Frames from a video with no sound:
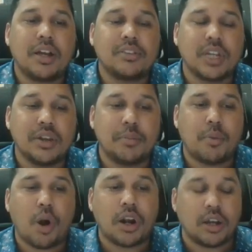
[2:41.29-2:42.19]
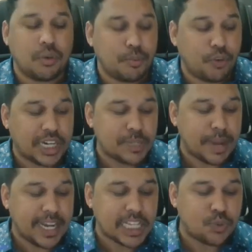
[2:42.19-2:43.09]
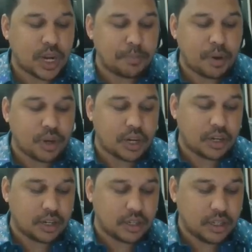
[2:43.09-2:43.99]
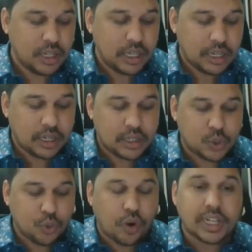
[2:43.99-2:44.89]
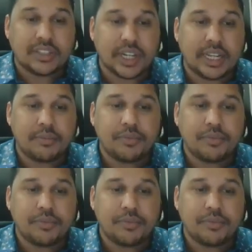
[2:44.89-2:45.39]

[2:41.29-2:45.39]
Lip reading: 3 mod what is minus 1 power 243?